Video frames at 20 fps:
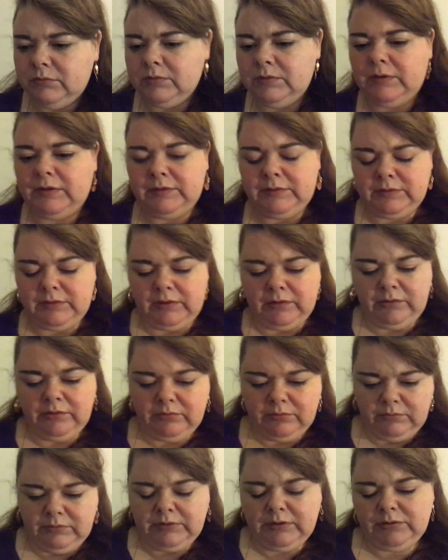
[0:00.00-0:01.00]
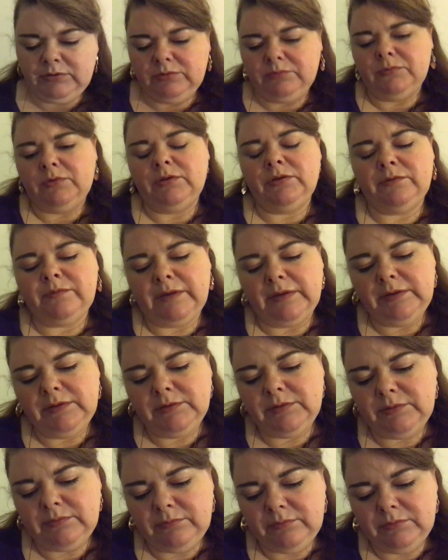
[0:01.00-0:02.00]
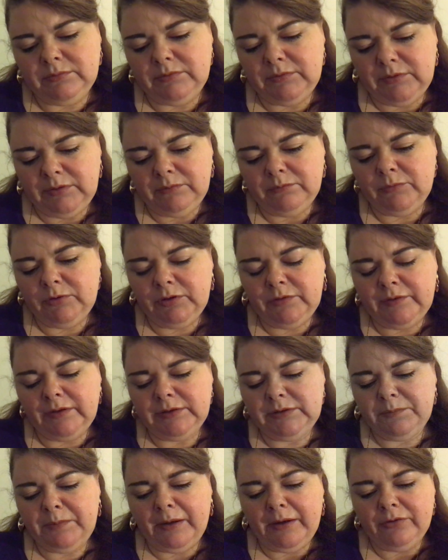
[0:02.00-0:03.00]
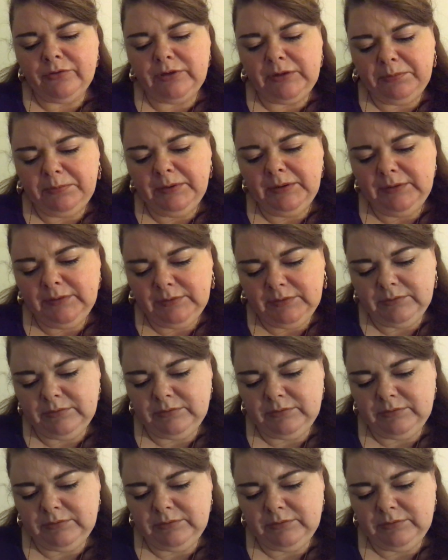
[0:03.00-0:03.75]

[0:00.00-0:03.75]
Let's see. I can get some more advice. More advice to pile 3, please.